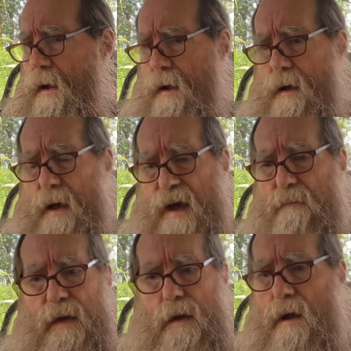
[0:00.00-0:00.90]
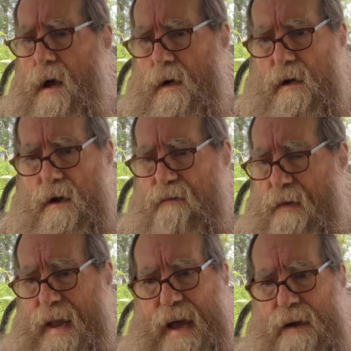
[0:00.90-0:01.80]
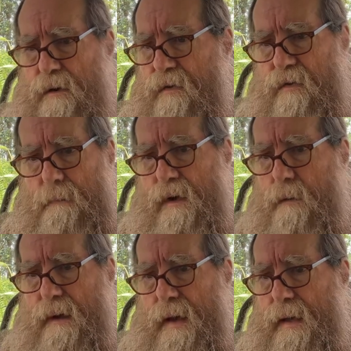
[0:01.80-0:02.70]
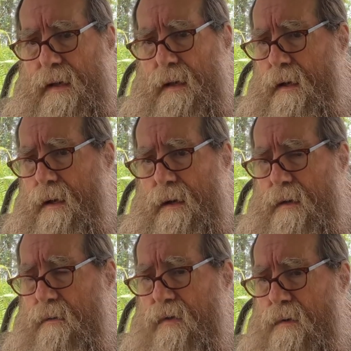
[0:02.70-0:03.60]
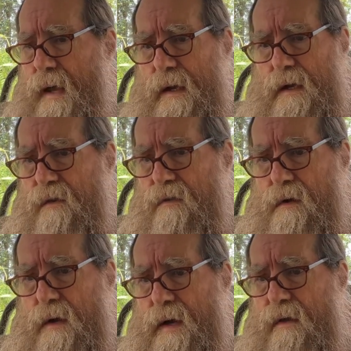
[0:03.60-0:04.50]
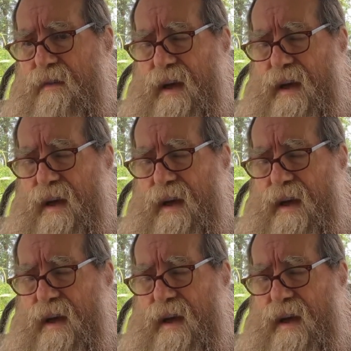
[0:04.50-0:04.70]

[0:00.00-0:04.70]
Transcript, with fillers: Uh, I've been knocked off ladders from nearby uh, lightning strikes.